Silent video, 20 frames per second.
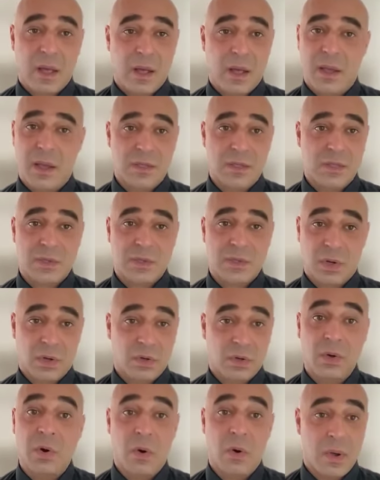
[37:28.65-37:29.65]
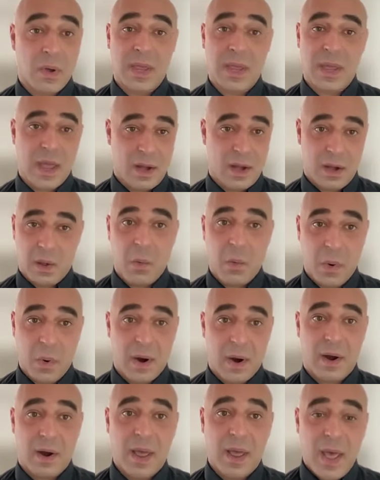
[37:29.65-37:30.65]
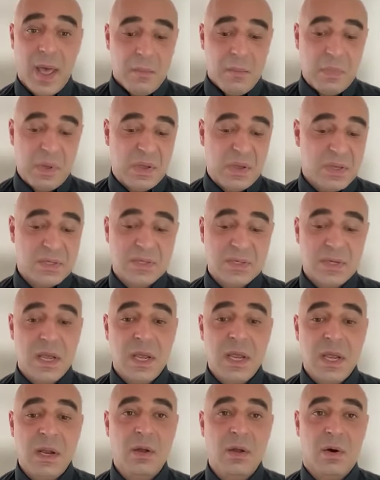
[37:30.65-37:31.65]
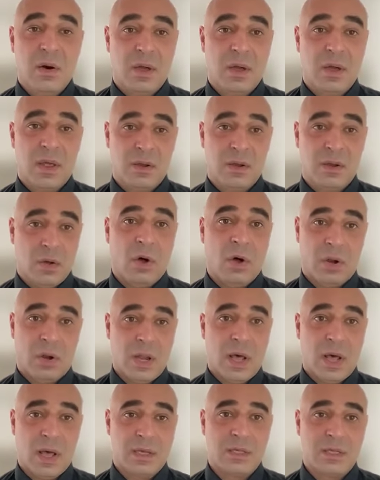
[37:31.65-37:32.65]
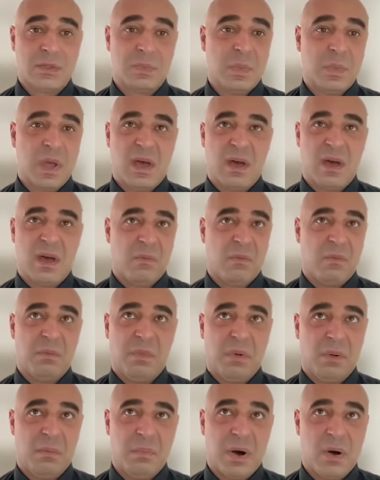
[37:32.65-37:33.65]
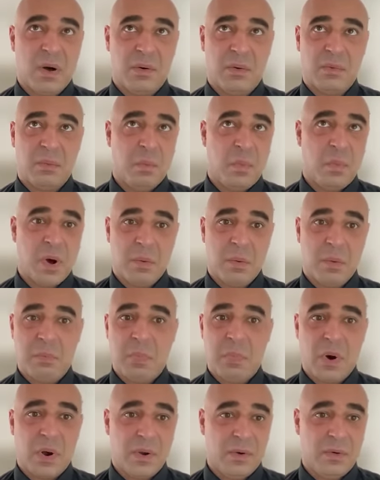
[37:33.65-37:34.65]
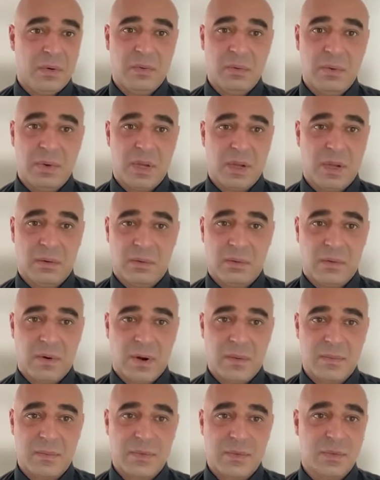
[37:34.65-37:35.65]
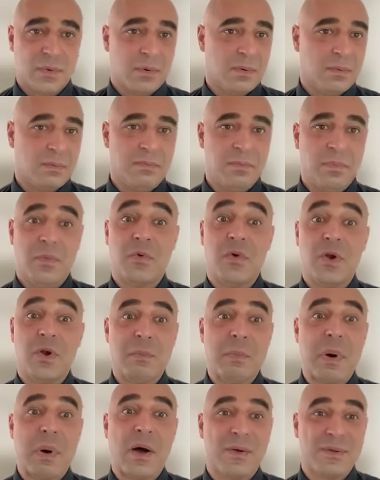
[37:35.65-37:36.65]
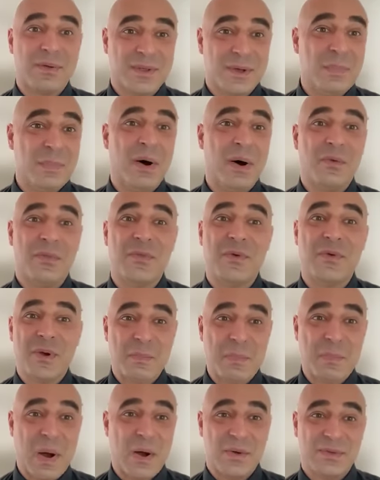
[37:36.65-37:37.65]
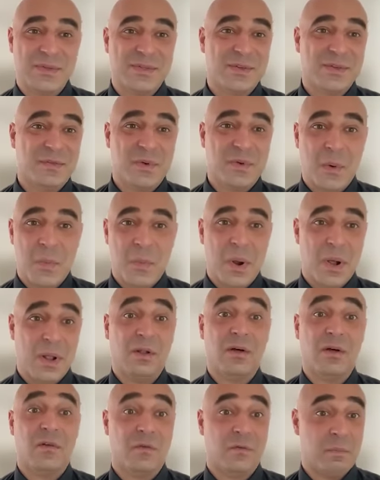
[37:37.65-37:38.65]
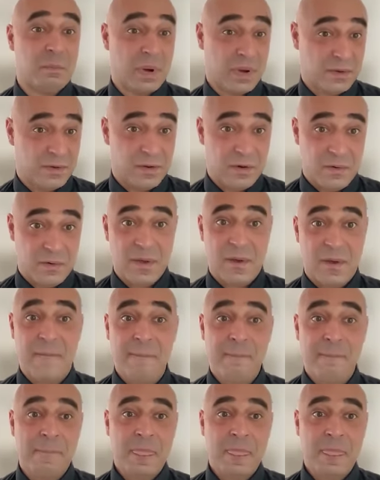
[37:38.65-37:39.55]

It's not going anywhere, because in and on us, we have about 1.2 kilograms or 3 pounds, about 3 pounds, if you will, of bacteria.